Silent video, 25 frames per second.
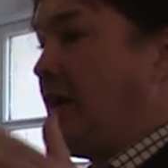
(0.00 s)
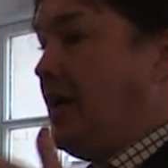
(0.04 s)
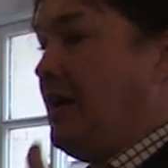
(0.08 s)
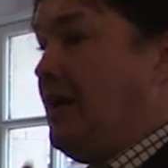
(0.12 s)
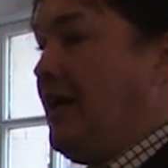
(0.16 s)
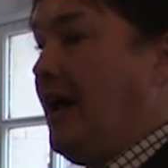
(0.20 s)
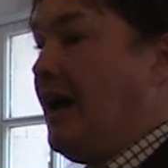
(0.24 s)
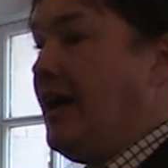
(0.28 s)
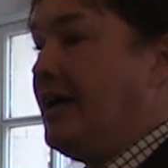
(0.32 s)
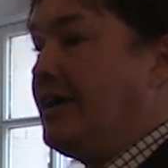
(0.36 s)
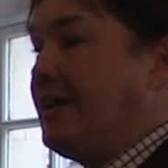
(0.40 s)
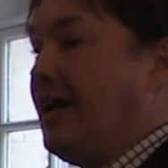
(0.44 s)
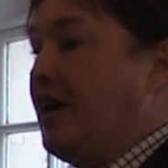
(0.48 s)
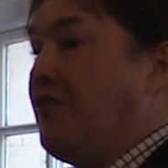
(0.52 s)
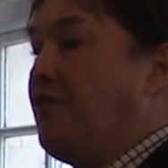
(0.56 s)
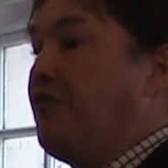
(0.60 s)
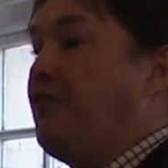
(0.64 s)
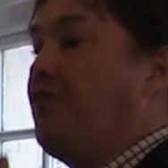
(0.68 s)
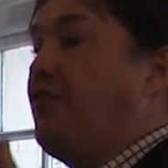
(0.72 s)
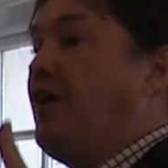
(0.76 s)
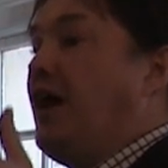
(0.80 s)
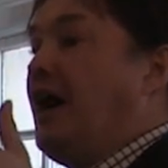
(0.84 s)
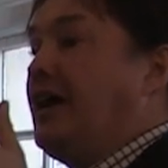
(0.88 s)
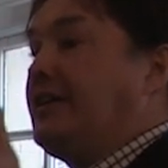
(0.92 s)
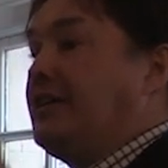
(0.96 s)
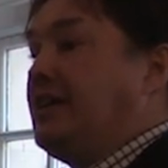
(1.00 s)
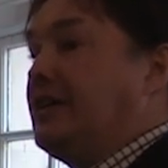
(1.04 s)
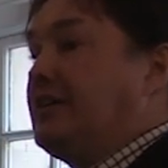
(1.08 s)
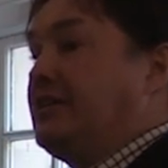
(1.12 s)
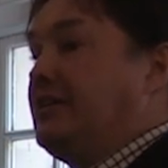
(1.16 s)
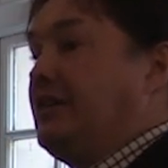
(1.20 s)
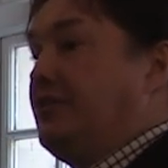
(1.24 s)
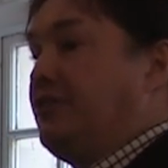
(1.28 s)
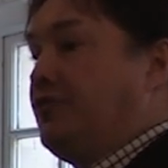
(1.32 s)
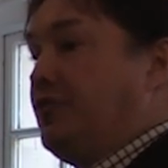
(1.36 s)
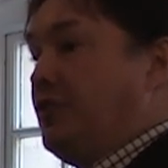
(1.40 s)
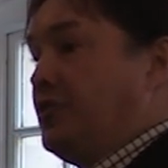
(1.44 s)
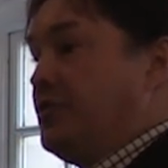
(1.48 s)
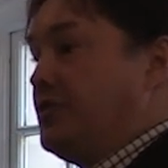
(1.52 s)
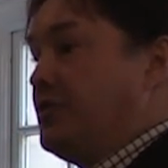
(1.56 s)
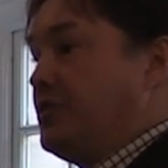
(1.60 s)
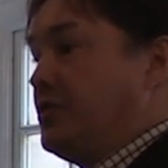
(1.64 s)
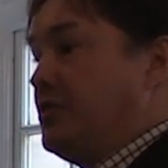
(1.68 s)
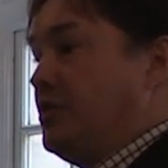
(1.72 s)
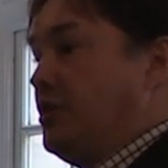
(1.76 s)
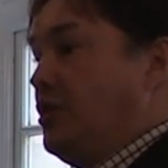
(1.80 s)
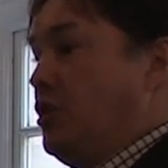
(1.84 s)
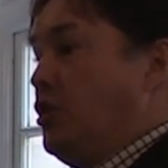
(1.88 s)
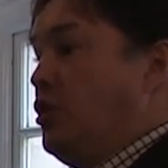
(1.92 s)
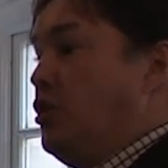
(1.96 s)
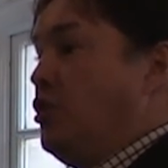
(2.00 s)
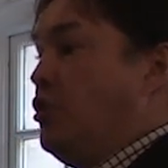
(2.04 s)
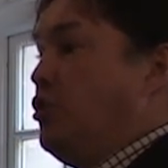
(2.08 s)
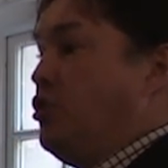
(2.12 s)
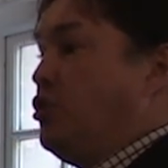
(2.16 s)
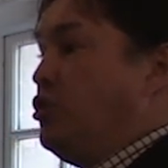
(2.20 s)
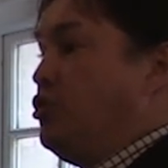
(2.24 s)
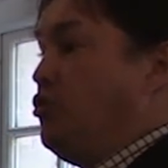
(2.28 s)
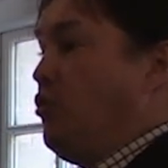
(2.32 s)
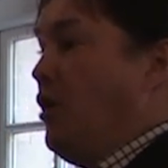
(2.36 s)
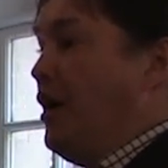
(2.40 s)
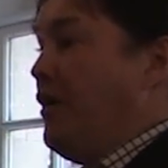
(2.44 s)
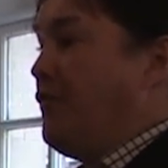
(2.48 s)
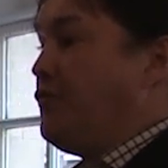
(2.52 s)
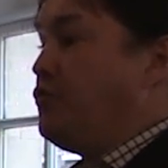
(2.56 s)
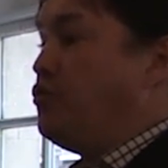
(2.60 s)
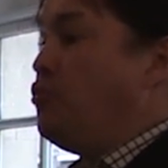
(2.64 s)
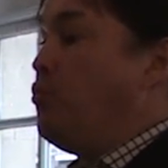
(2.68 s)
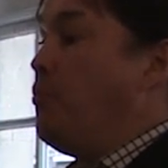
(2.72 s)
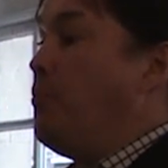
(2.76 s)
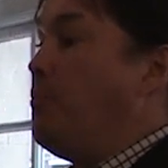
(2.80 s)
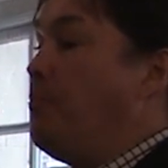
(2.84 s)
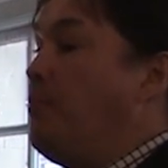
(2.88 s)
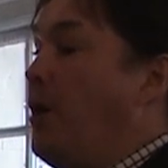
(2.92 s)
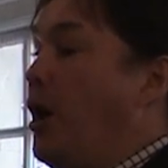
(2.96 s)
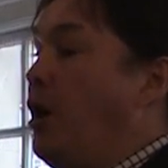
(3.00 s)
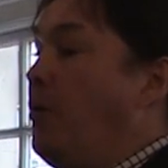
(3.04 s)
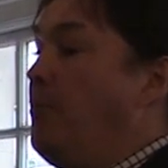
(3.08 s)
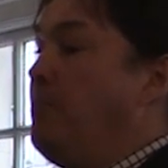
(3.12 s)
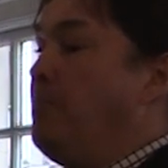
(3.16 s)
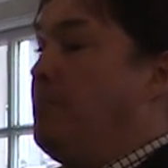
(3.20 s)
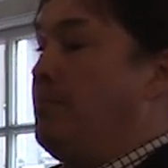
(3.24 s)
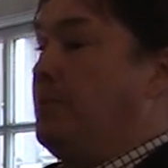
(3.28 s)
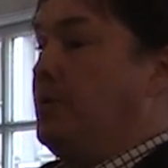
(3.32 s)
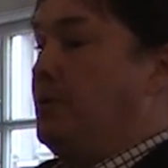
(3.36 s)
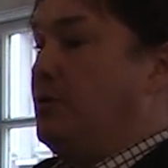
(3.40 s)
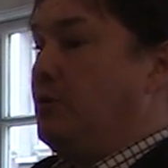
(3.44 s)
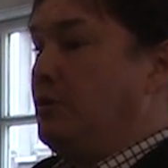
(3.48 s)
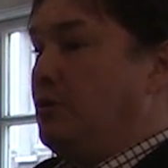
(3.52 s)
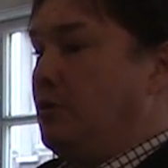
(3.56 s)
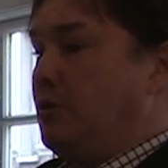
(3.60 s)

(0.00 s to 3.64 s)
like a finite difference. You have to bump